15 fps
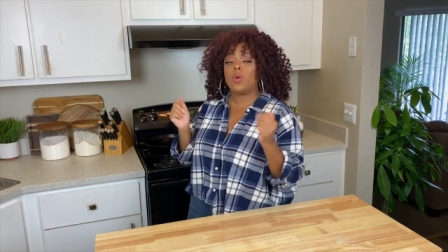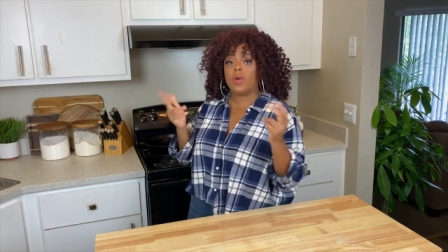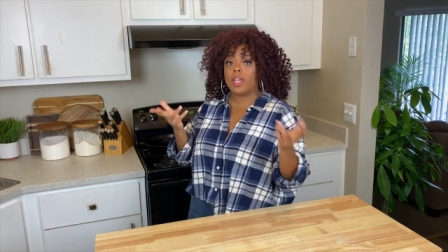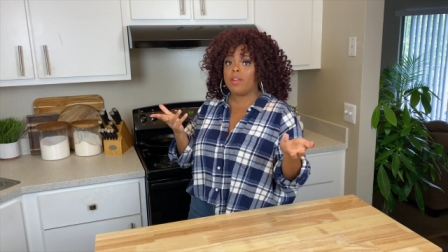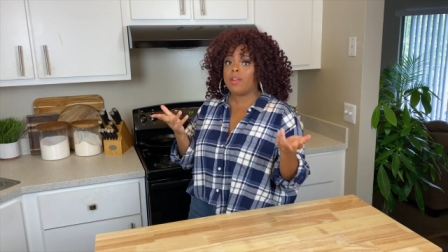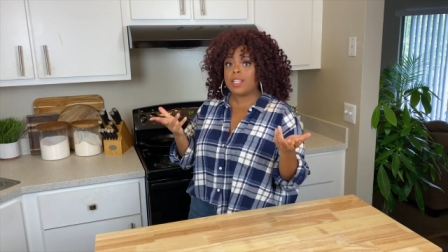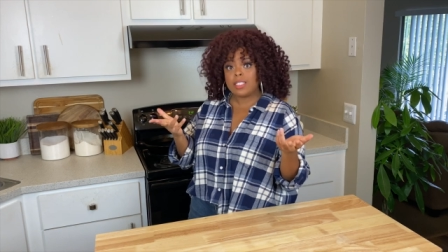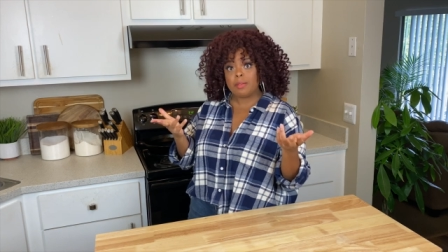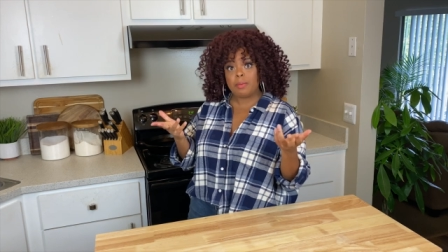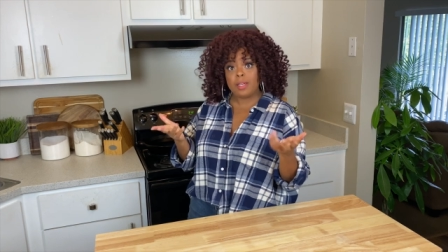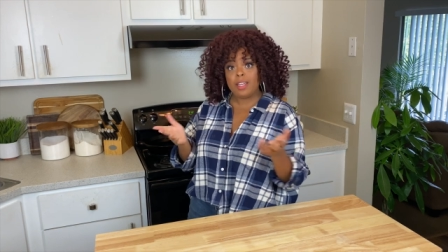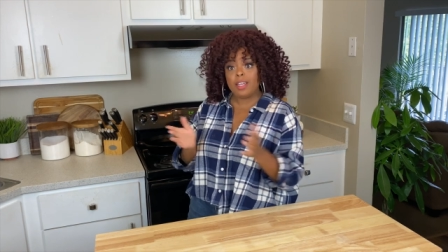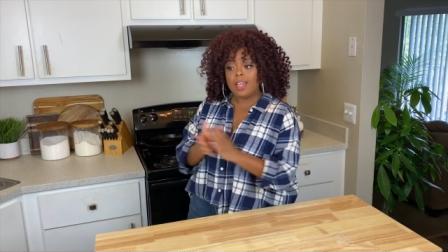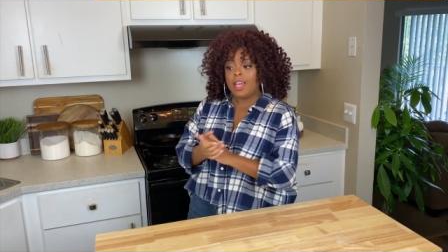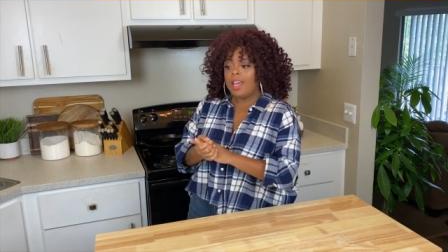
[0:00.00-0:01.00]
quick
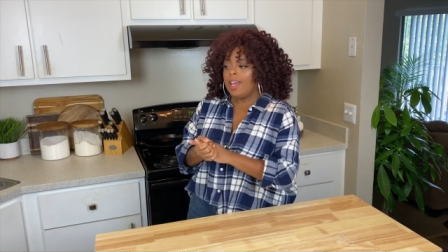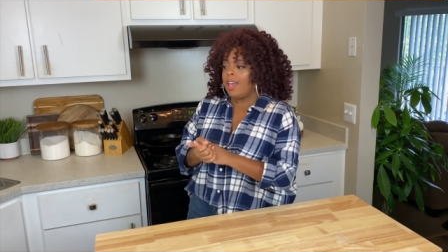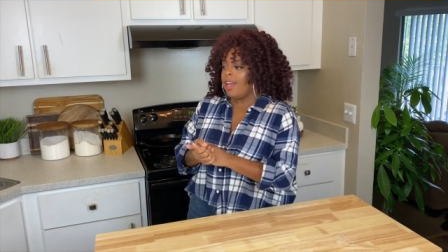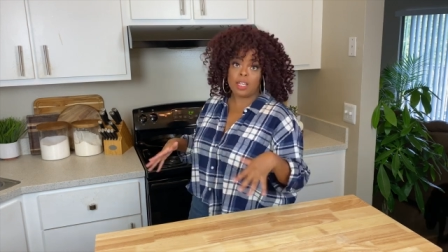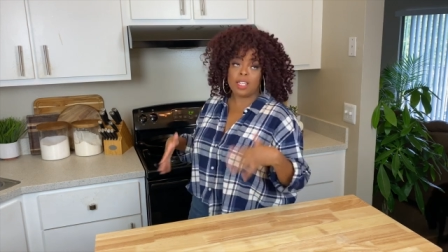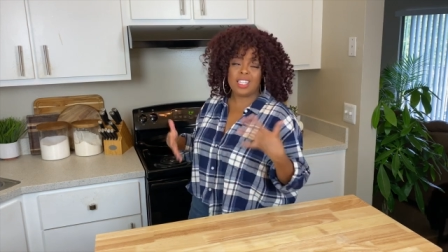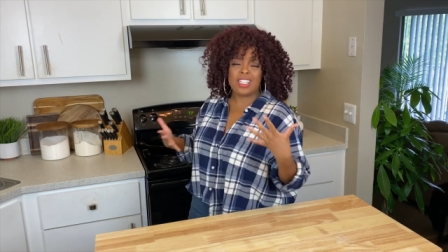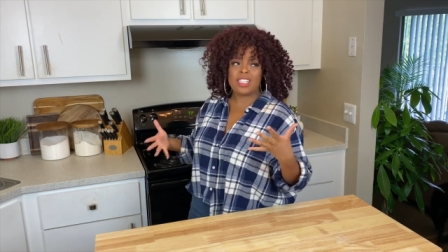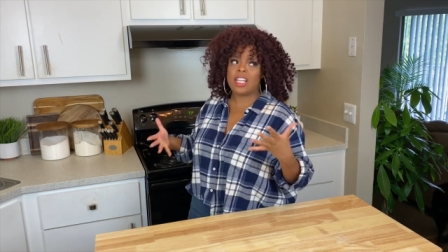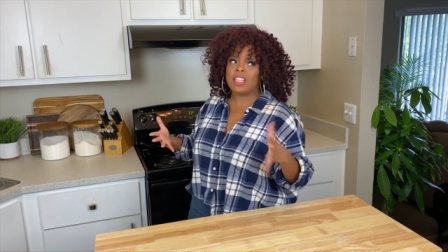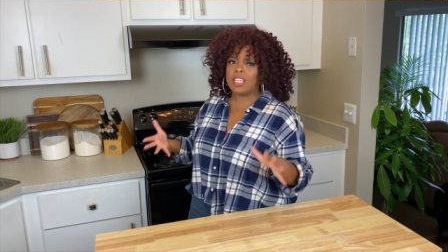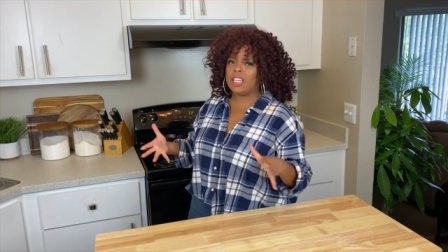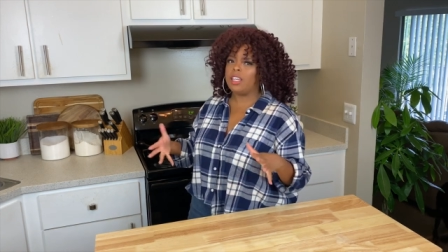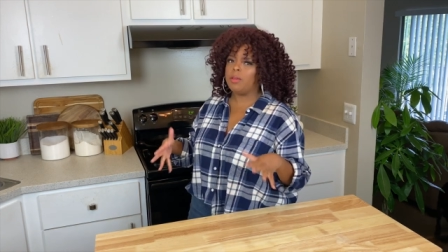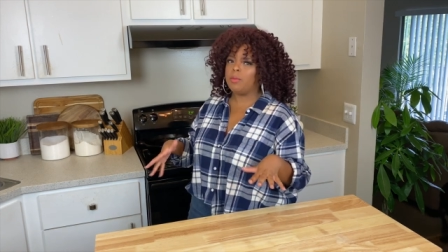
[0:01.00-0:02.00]
recipe. At least I
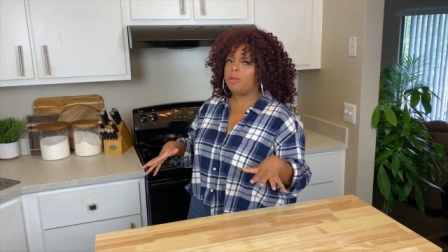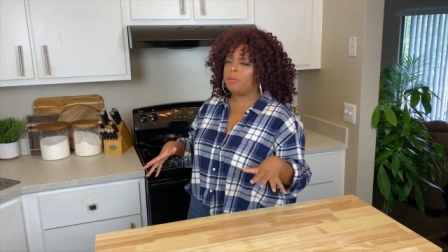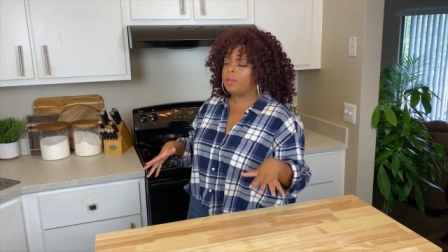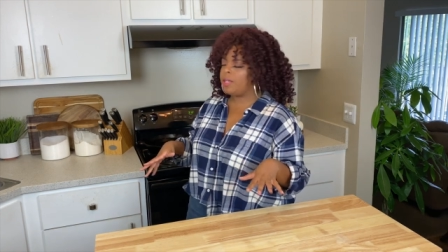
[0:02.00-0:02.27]
think it will